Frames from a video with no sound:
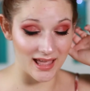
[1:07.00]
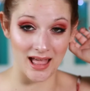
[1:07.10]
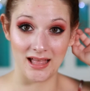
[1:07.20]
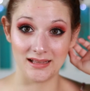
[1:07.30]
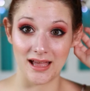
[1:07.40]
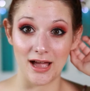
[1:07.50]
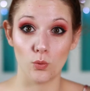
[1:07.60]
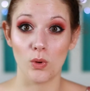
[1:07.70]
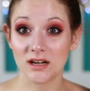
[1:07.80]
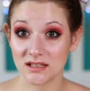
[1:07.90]
And I
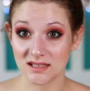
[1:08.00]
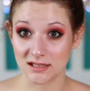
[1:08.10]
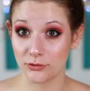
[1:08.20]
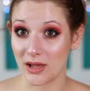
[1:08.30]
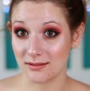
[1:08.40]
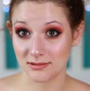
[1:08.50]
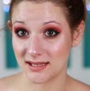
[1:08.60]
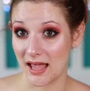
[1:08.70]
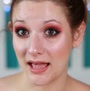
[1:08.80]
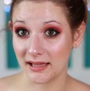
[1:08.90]
wear this look
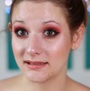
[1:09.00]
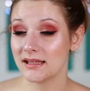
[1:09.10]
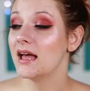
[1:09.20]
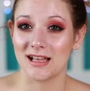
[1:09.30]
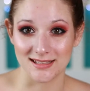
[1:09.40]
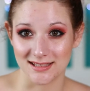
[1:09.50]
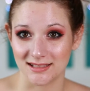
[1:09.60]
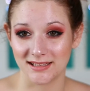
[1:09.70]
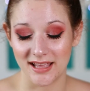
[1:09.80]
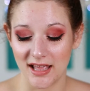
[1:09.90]
outside last
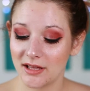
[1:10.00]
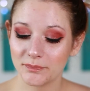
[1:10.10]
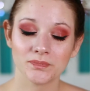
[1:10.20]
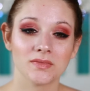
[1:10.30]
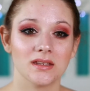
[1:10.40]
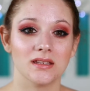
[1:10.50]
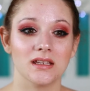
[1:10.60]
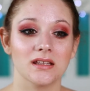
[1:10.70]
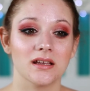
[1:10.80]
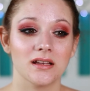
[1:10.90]
Saturday
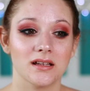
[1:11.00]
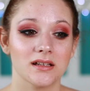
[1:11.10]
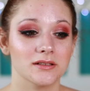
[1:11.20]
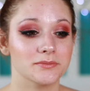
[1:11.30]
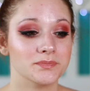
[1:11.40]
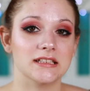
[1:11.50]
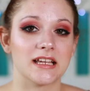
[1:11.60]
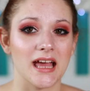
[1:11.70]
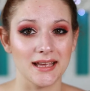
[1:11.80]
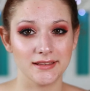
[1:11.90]
in a
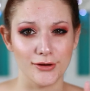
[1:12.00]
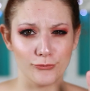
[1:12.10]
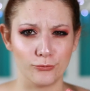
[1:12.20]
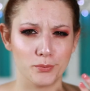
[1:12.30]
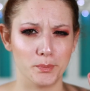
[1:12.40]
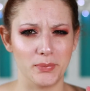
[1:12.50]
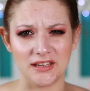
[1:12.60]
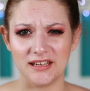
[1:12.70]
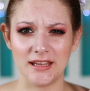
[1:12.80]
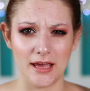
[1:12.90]
kind of
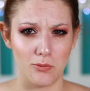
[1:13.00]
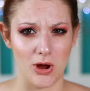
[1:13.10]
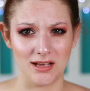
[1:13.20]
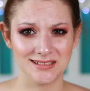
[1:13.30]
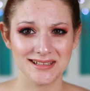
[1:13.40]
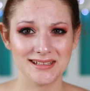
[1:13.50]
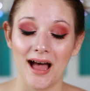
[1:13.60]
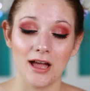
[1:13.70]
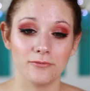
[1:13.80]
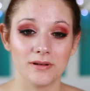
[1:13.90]
picnic event.
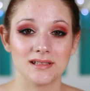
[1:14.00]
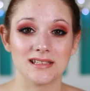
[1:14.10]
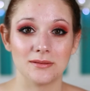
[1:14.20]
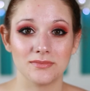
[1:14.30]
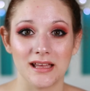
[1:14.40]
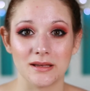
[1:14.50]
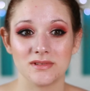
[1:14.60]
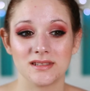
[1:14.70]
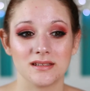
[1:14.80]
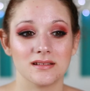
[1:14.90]
I feel
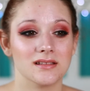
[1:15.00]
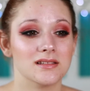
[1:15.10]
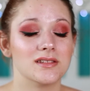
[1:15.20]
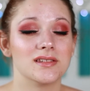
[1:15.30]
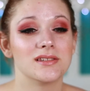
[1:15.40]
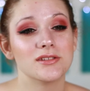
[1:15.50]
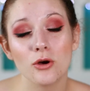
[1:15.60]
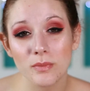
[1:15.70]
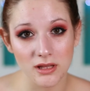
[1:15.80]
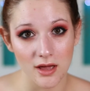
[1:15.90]
sometimes
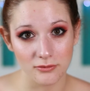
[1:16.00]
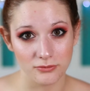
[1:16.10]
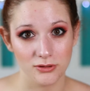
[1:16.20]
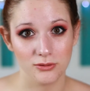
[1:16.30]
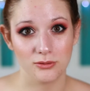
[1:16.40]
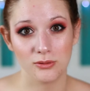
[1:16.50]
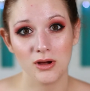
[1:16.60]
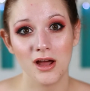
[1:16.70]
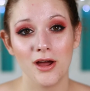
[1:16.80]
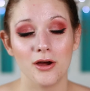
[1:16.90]
so many of you
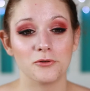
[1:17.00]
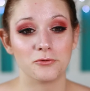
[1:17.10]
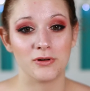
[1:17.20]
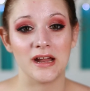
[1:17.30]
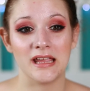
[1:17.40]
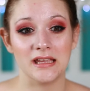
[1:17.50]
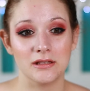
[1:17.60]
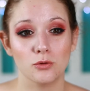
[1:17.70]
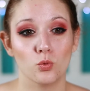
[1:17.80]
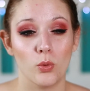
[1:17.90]

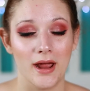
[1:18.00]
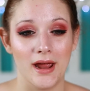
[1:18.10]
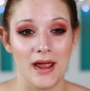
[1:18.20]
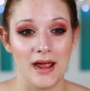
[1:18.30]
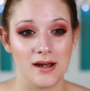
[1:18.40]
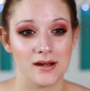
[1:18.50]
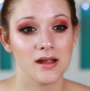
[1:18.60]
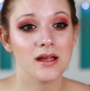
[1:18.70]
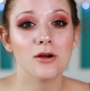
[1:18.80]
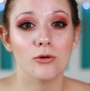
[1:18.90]
afraid wear
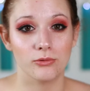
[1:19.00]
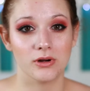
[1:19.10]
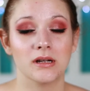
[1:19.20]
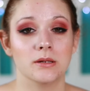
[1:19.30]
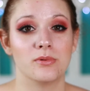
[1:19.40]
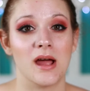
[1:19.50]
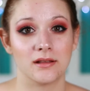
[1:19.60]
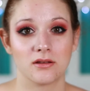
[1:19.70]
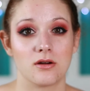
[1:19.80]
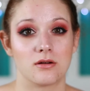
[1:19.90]
really
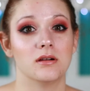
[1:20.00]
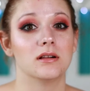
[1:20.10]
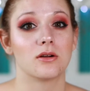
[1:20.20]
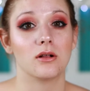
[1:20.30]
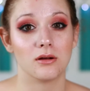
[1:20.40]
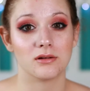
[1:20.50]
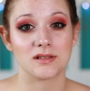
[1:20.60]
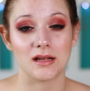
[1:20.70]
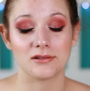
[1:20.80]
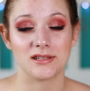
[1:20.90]
bright
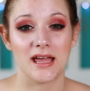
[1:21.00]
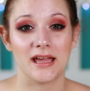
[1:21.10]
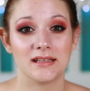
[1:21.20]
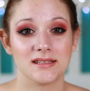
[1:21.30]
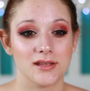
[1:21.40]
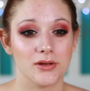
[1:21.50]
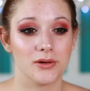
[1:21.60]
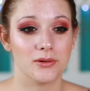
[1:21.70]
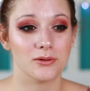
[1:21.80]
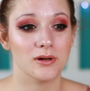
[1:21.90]
colors outside,
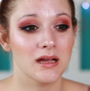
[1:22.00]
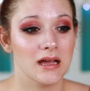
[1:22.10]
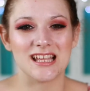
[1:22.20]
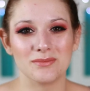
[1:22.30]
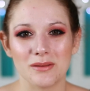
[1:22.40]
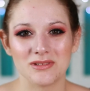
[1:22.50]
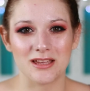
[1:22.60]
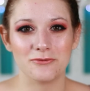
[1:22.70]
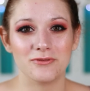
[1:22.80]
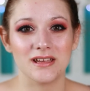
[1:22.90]
so sometimes
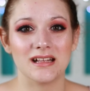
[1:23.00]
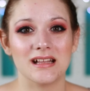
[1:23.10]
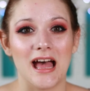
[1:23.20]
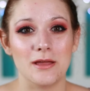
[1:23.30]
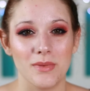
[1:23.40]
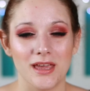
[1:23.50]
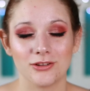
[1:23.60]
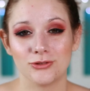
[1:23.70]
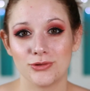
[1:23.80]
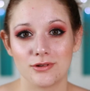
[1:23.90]
I feel I make
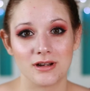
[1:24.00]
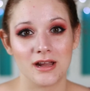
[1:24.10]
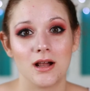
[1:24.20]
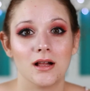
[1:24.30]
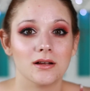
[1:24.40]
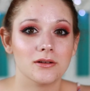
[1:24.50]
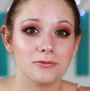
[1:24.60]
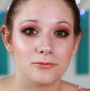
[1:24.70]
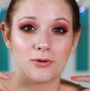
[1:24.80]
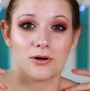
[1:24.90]
a tutorial
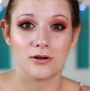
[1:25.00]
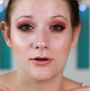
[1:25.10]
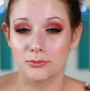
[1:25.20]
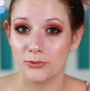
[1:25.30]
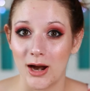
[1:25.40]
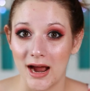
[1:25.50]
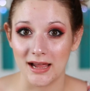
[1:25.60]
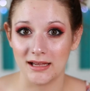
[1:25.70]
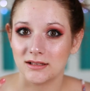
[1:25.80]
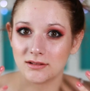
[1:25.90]
for a
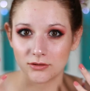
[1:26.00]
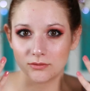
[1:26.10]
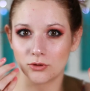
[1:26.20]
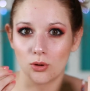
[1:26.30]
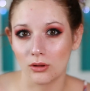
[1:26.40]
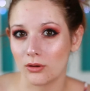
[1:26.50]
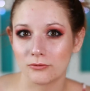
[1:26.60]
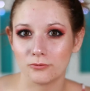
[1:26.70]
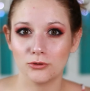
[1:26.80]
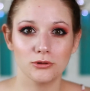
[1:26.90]
bright,
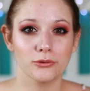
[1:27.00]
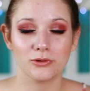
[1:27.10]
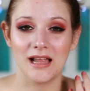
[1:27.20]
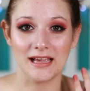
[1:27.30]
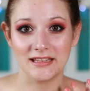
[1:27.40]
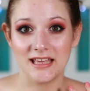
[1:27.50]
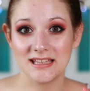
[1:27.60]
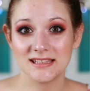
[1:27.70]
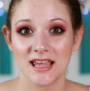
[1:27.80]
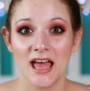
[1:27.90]
colorful look like
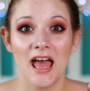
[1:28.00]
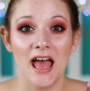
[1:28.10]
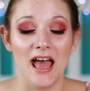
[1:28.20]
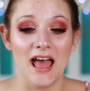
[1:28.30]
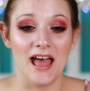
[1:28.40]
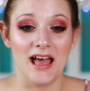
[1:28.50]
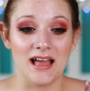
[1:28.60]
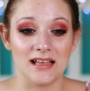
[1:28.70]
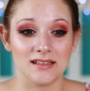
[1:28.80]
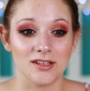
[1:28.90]
this
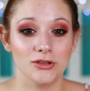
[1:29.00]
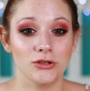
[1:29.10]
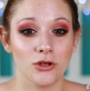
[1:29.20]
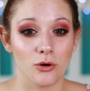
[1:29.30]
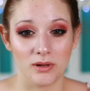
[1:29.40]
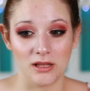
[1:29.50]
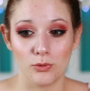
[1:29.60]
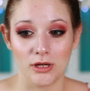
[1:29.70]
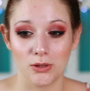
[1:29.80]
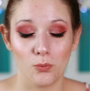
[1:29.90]
and nobody
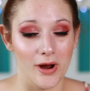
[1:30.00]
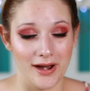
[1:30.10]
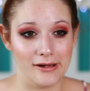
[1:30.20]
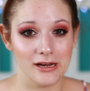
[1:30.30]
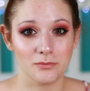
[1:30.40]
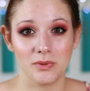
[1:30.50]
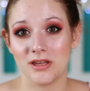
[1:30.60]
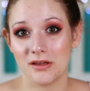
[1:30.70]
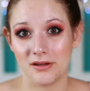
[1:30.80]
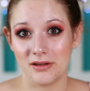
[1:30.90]
will wear it
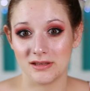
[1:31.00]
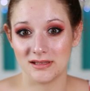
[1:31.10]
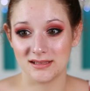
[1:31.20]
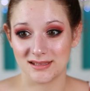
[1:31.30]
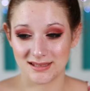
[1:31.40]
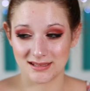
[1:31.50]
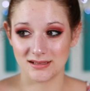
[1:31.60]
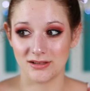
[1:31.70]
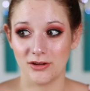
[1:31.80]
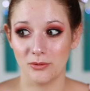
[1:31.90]
because
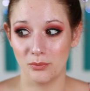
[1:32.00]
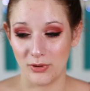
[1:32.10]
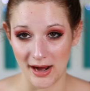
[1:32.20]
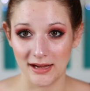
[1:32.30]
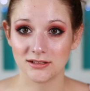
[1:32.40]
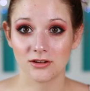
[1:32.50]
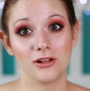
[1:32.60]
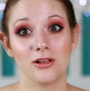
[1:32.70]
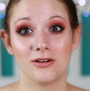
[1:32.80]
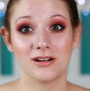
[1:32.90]
bright
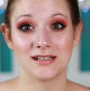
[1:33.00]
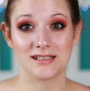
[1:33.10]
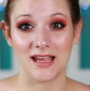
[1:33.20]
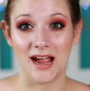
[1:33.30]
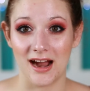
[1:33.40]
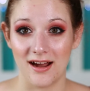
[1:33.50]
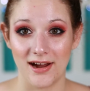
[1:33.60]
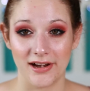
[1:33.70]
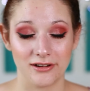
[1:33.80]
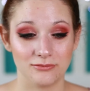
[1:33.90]
colors
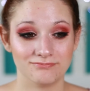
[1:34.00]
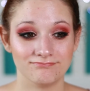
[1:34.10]
are